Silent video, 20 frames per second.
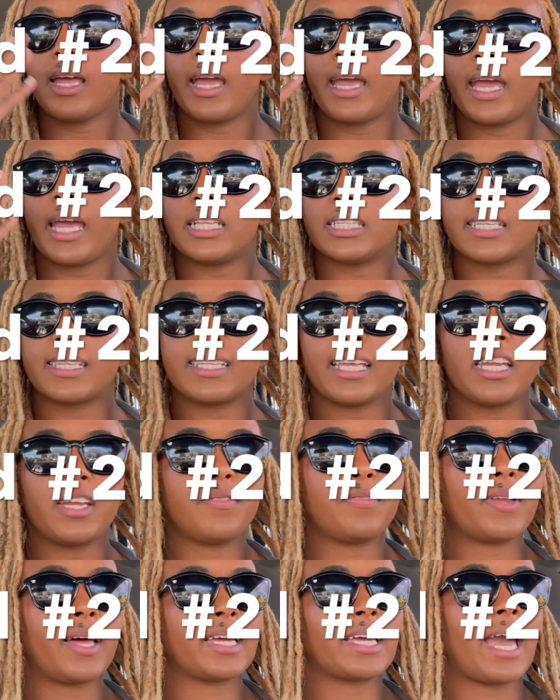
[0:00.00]
instead
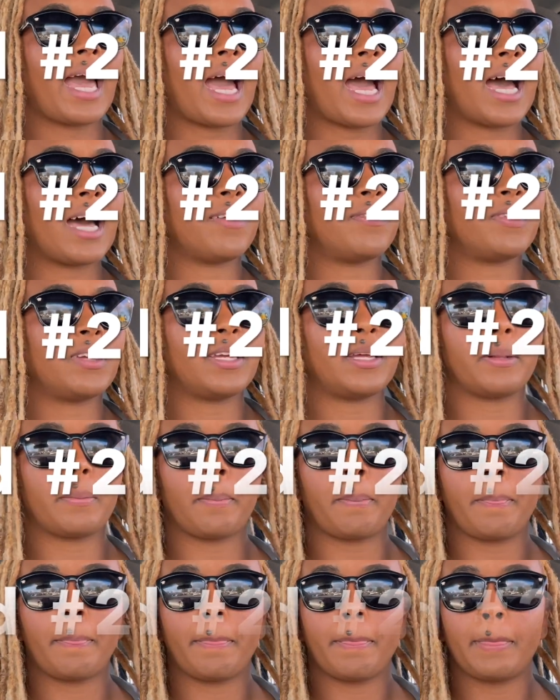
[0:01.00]
of like
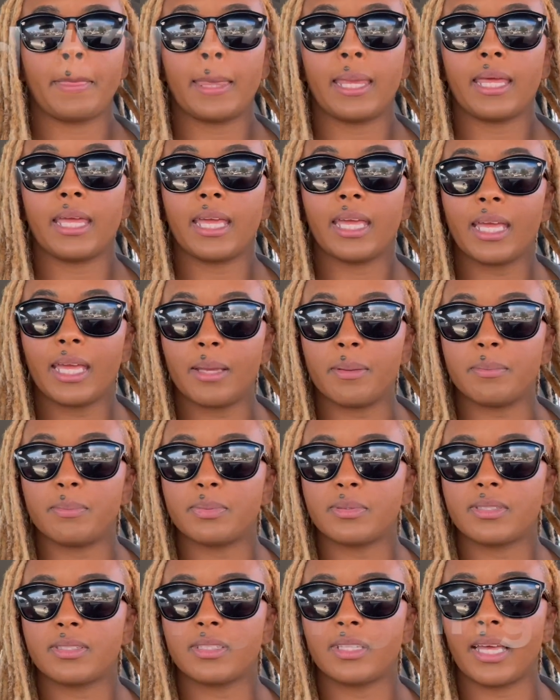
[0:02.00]
having
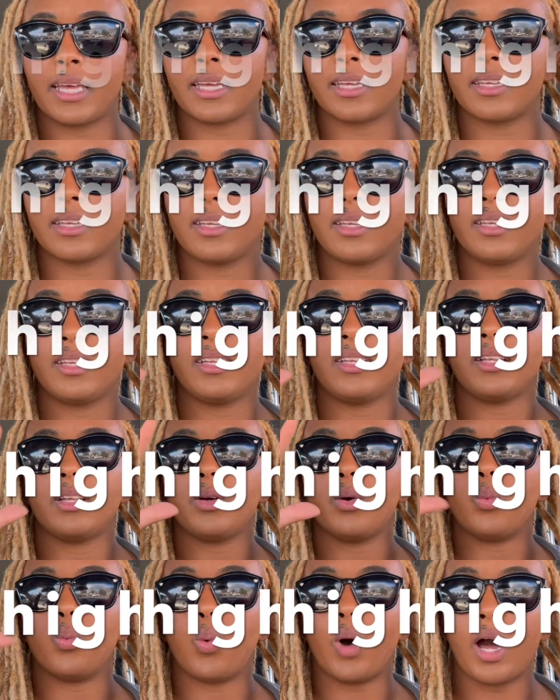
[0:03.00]
hips, like
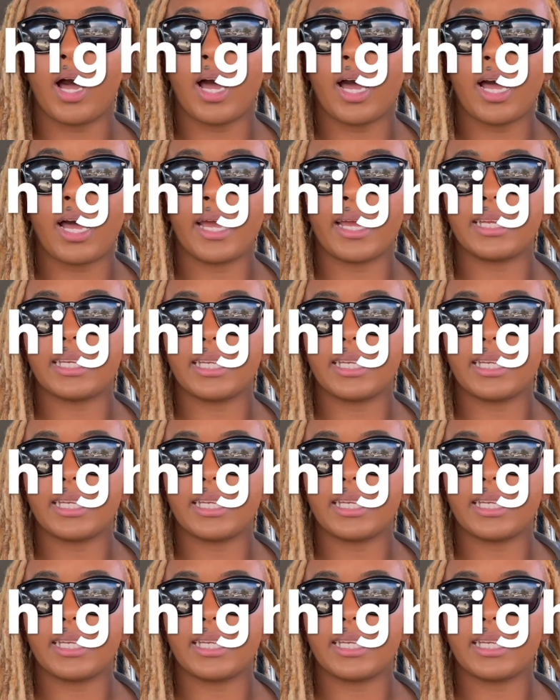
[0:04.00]
wide